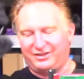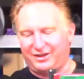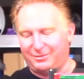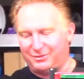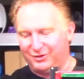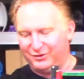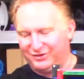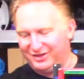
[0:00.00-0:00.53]
cup
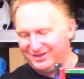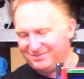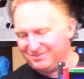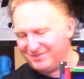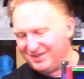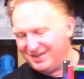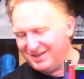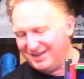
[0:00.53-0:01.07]
cozy.
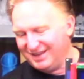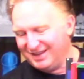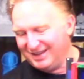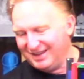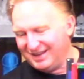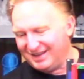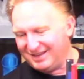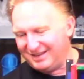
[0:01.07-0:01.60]

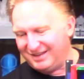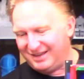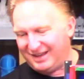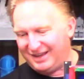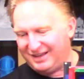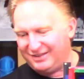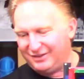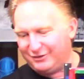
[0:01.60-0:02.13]

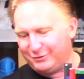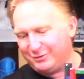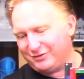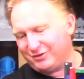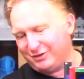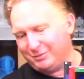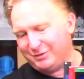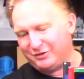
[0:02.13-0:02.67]
And this one's
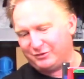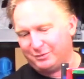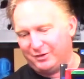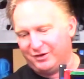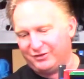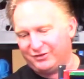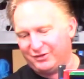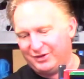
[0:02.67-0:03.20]
a little bit
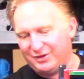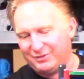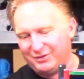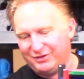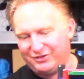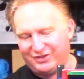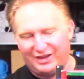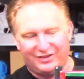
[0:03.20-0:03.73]
small, so he
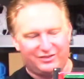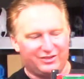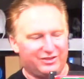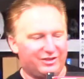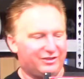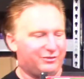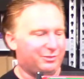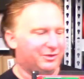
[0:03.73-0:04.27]
resized it in
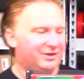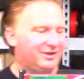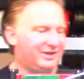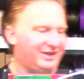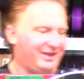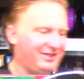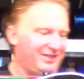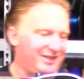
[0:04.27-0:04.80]
this
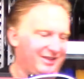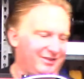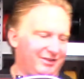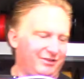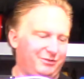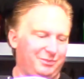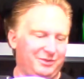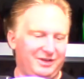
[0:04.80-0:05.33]
one, and then
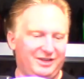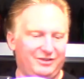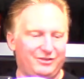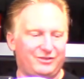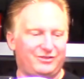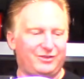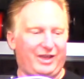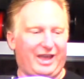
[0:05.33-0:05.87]
this one he
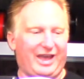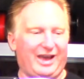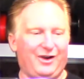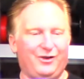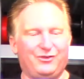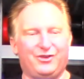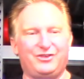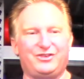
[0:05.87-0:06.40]
just
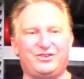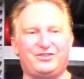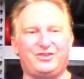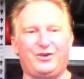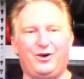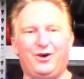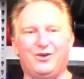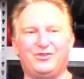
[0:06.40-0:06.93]
out, just
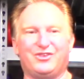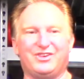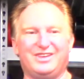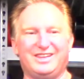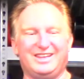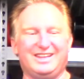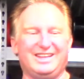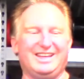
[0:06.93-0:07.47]

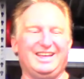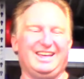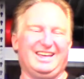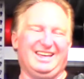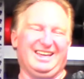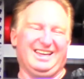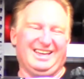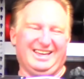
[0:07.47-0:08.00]
overdid it.
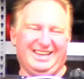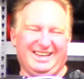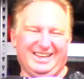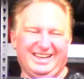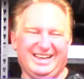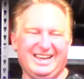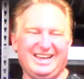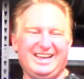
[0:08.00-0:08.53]

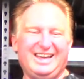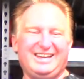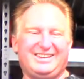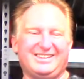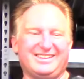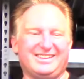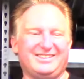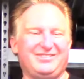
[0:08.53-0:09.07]
He
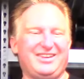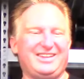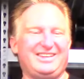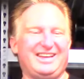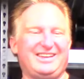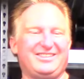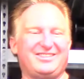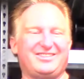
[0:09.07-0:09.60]
took and made
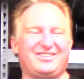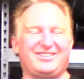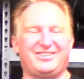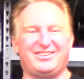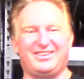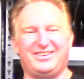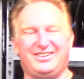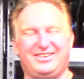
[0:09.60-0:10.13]
Daniel's,
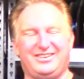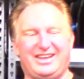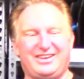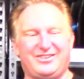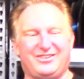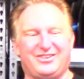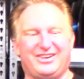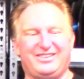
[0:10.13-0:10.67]
uh,
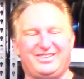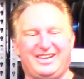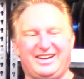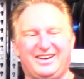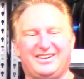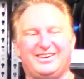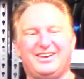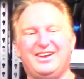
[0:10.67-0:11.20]
Daniel Norey's
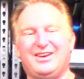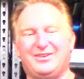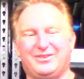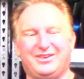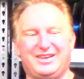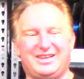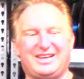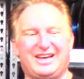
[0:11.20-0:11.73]
hair
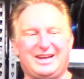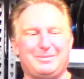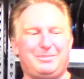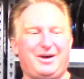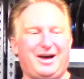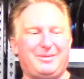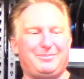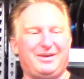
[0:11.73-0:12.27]
really kind of
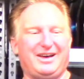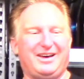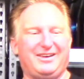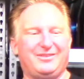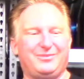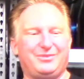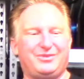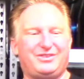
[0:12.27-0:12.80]
pop
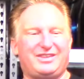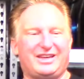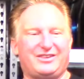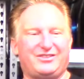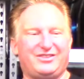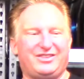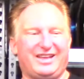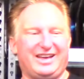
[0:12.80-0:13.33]
out,
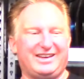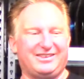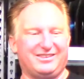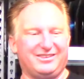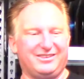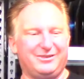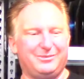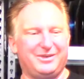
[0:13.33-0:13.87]
textured the
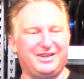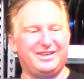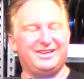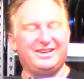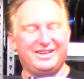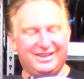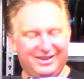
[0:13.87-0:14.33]
handle a little bit.